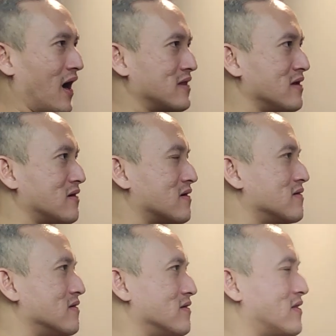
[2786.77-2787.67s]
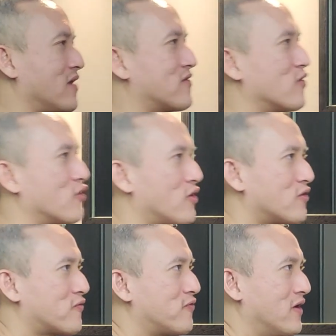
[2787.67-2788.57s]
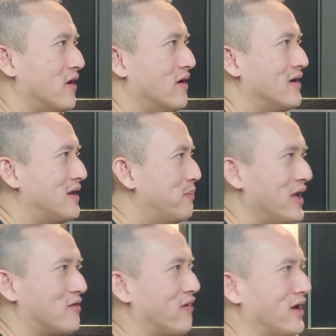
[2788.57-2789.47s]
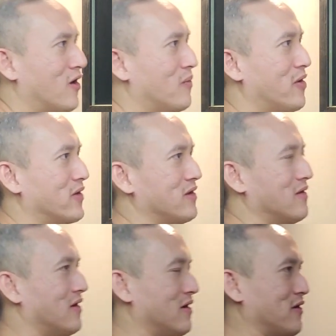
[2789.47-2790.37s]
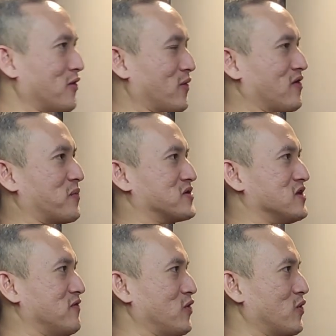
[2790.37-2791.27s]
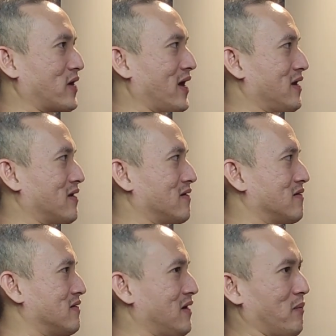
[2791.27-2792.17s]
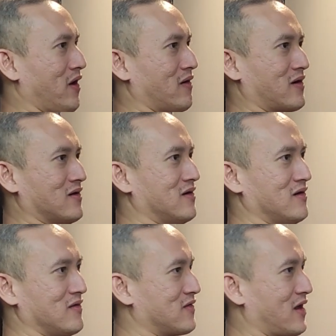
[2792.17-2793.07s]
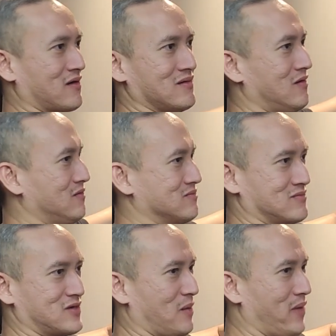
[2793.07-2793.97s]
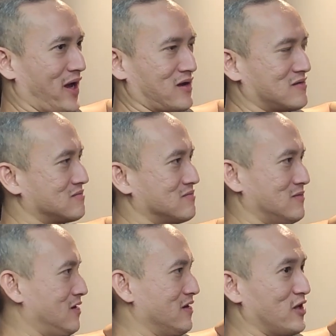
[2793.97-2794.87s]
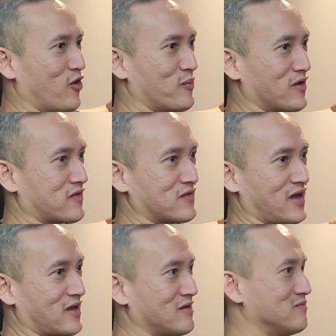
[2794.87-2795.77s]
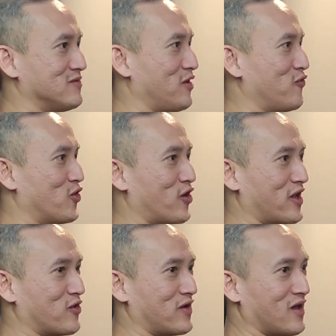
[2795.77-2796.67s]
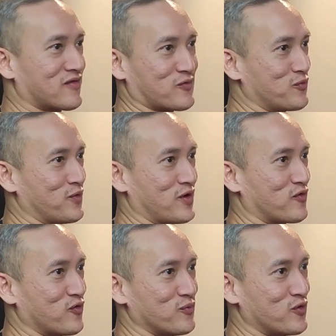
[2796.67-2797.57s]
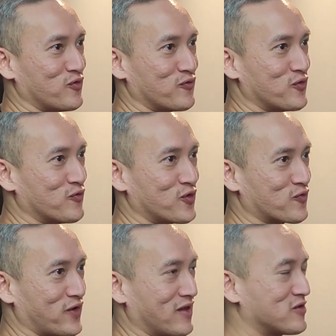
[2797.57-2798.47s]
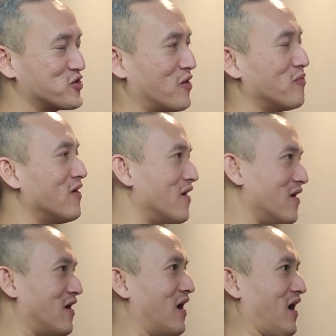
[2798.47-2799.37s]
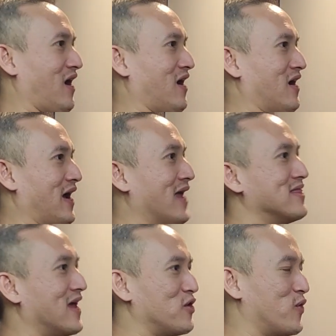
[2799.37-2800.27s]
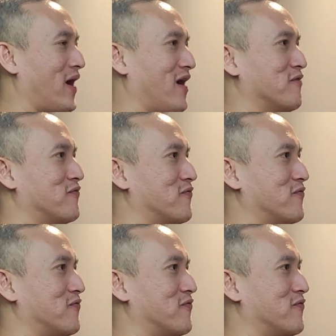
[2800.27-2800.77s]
think there's a lot of debate right now about it. Especially if you look at America, it's like, oh, come back. Elon Musk is like, if you're not at your desk, we will assume you've looked for another job. And then you have